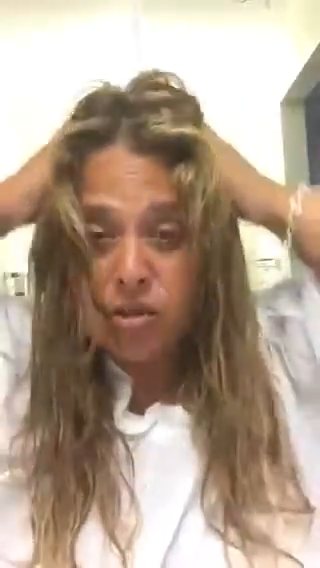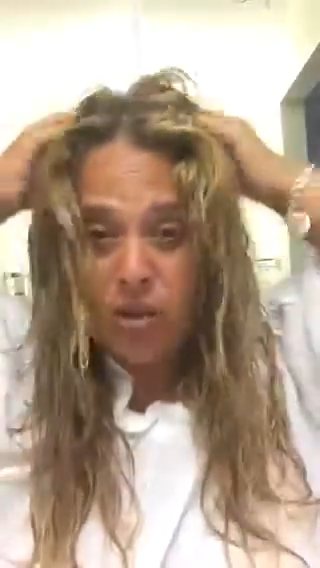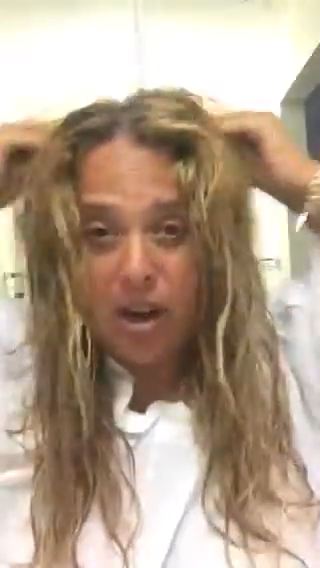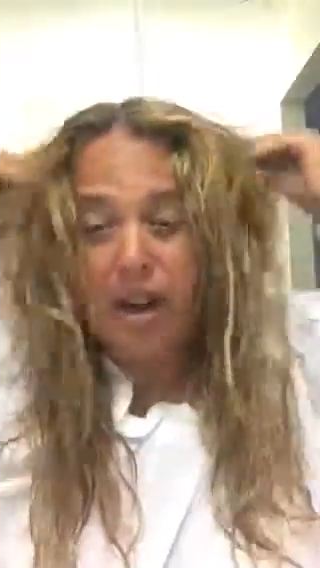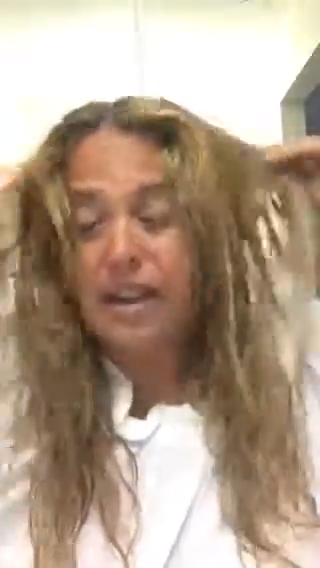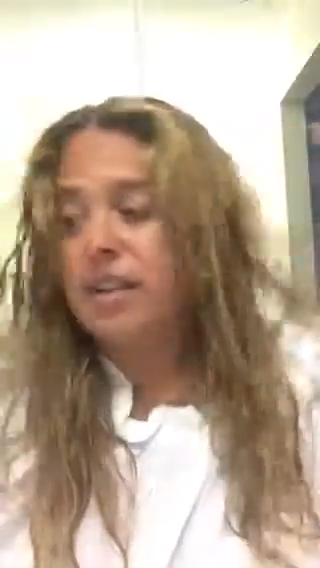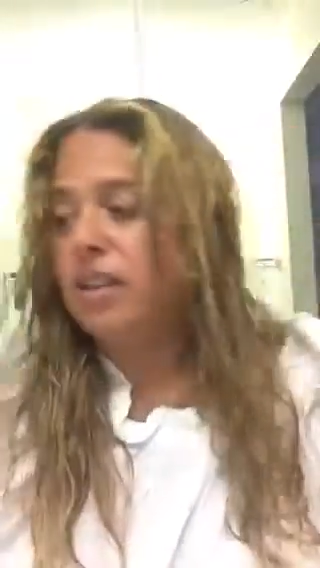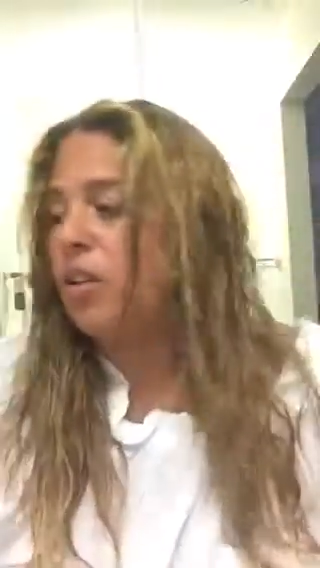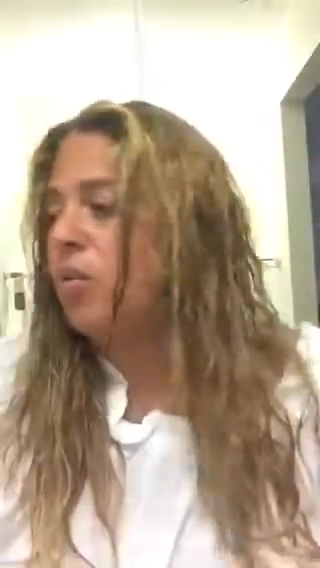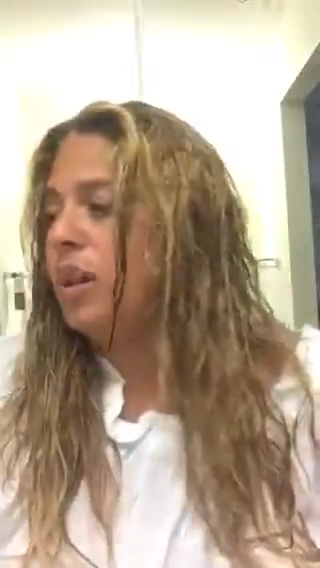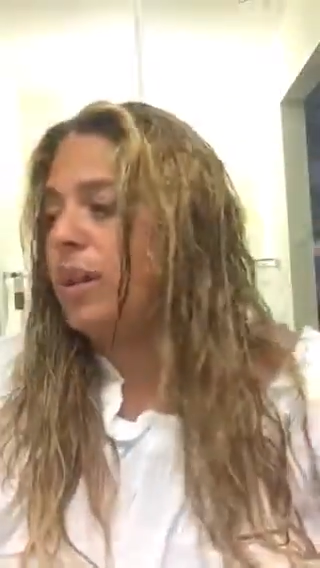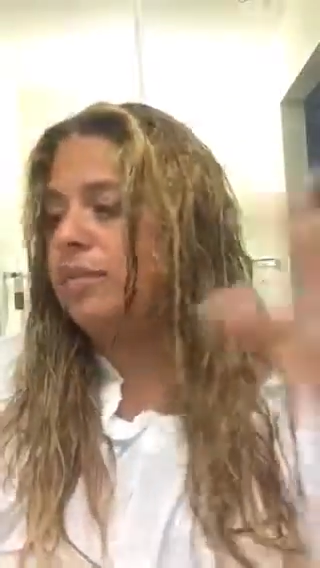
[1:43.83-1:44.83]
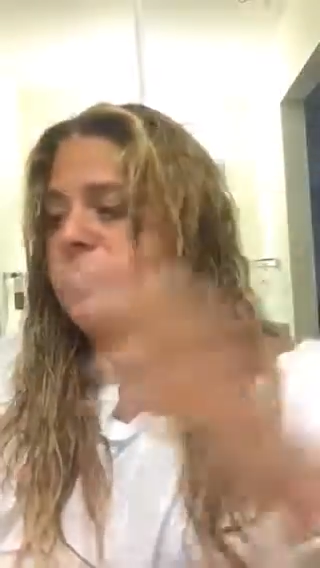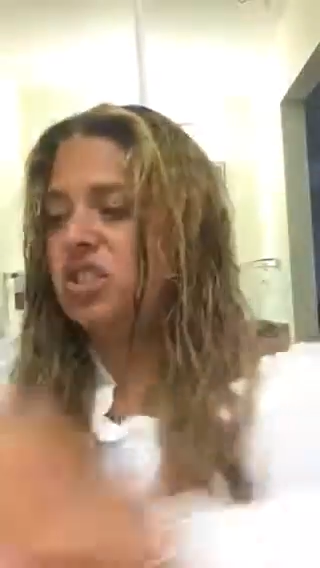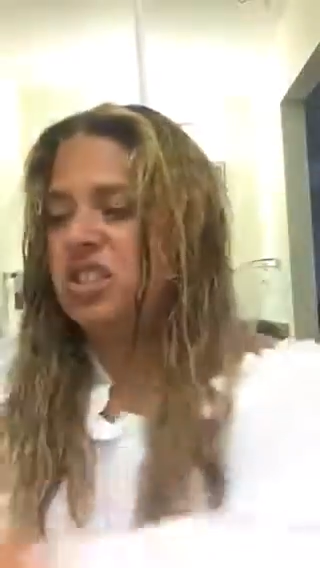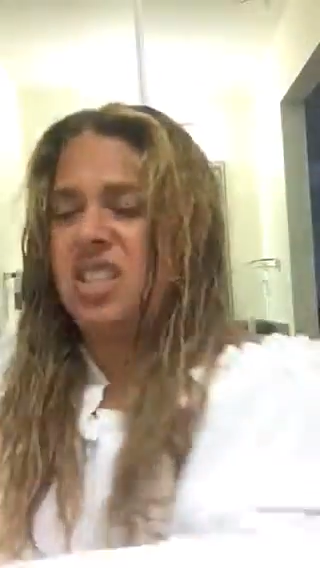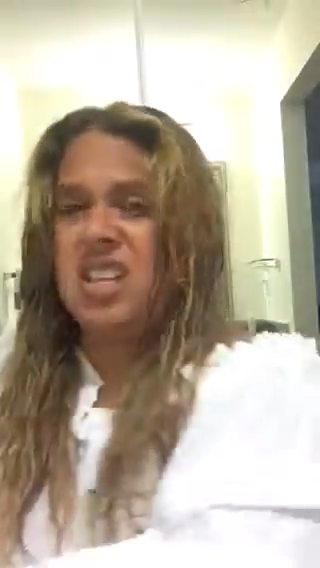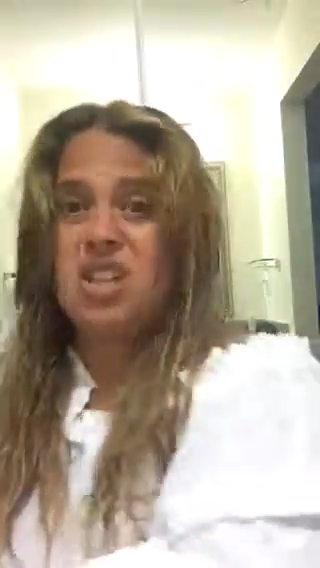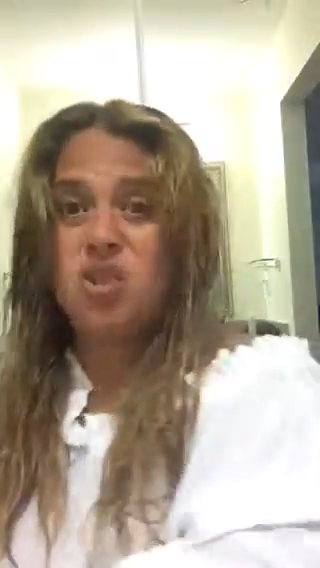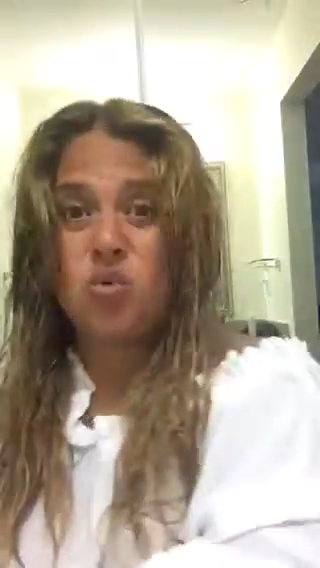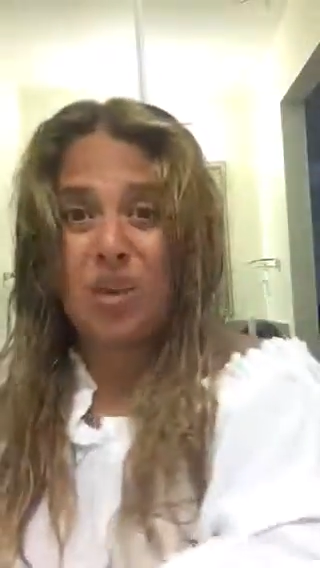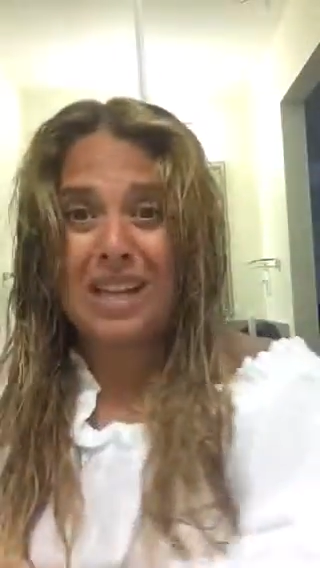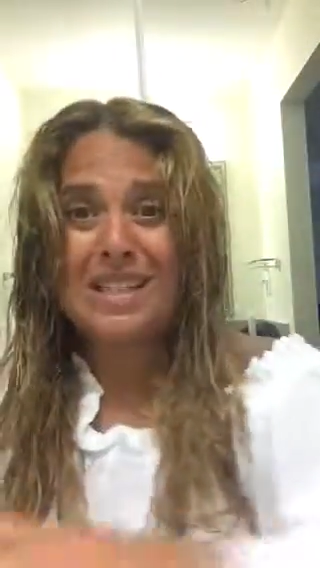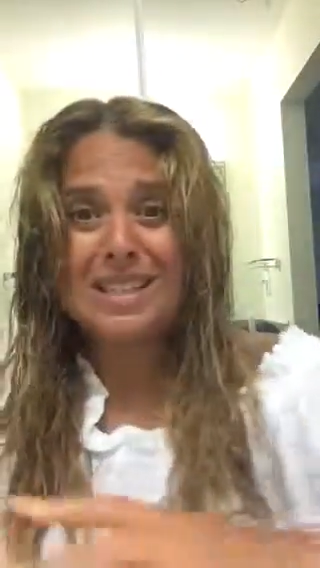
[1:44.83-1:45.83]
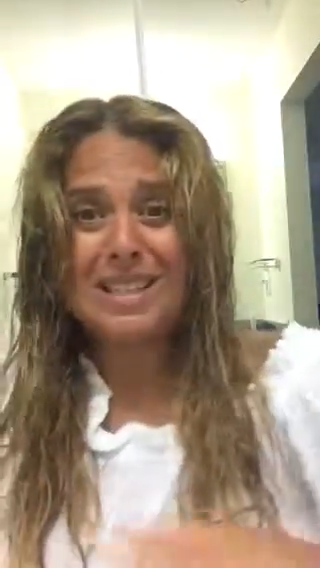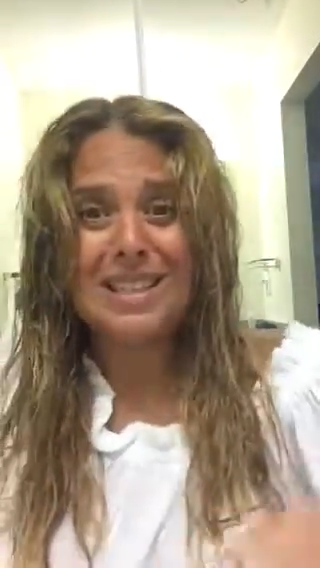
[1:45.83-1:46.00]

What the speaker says: dry, while I'm just getting dressed.